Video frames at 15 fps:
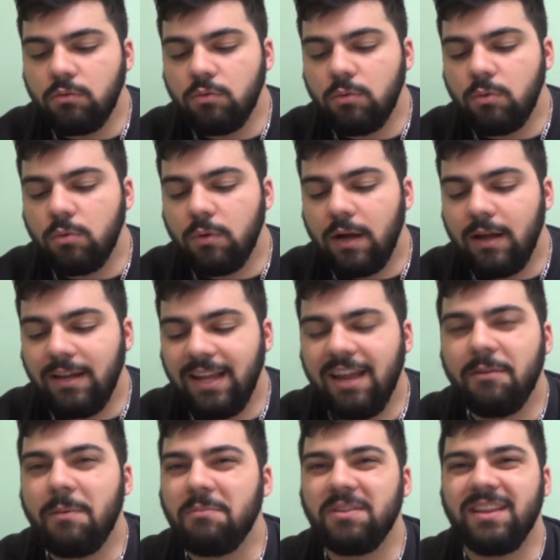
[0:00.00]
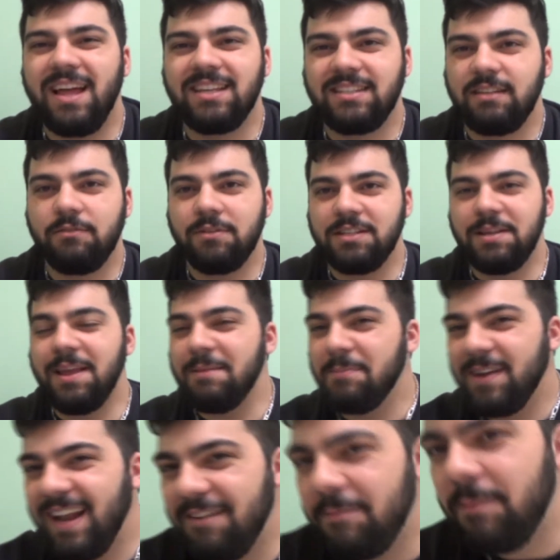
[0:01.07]
ooh, I can't remember what the last thing was,
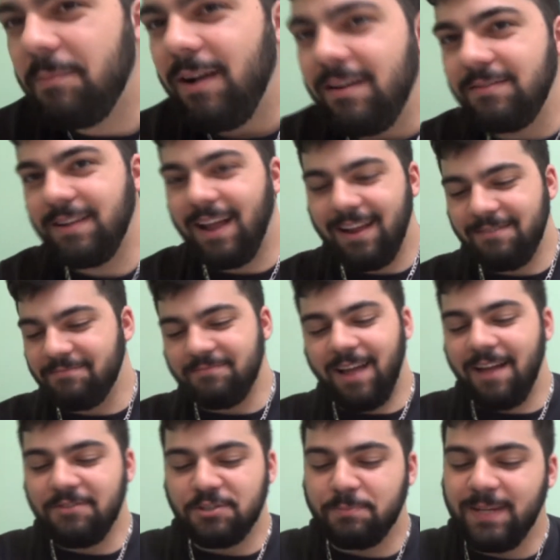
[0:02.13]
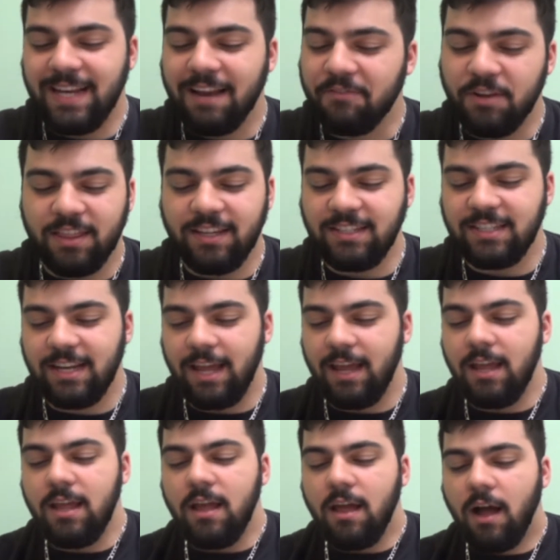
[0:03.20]
but I remember I, I I just beat everything
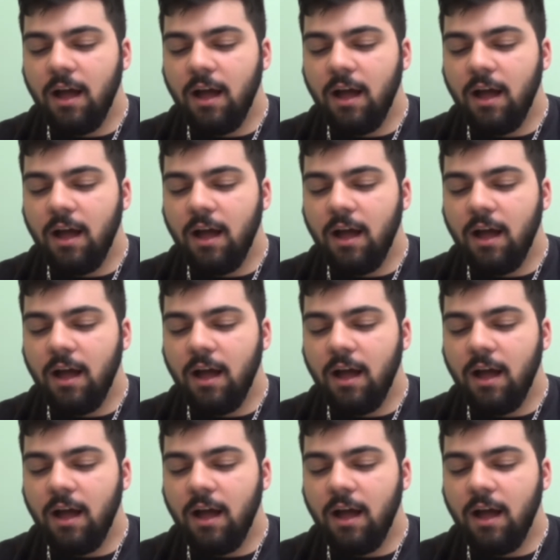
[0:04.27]
today.